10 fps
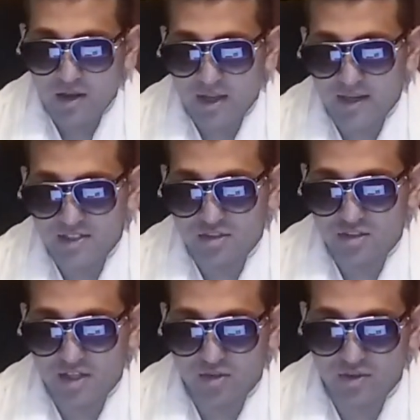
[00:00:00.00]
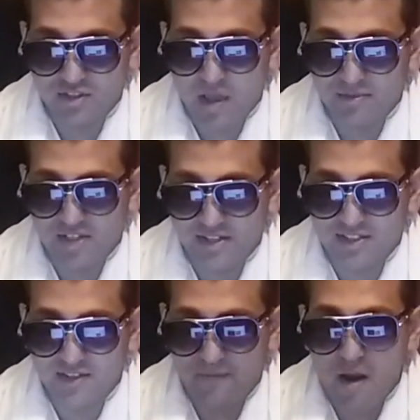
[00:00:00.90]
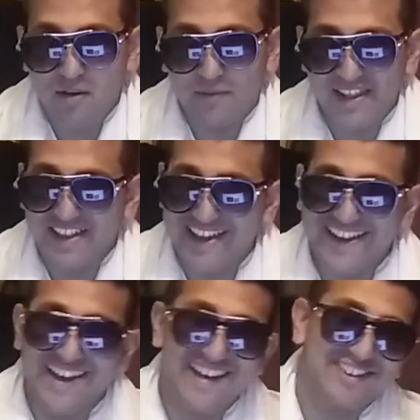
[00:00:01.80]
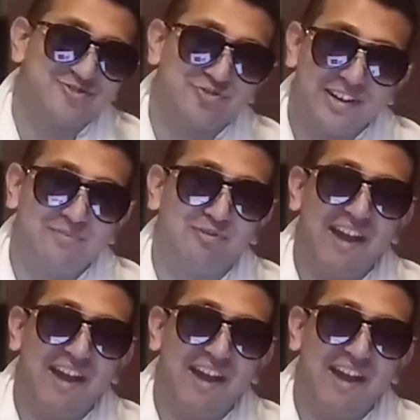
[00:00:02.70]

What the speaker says: I guess you should, there's time you should, like, he's a very extreme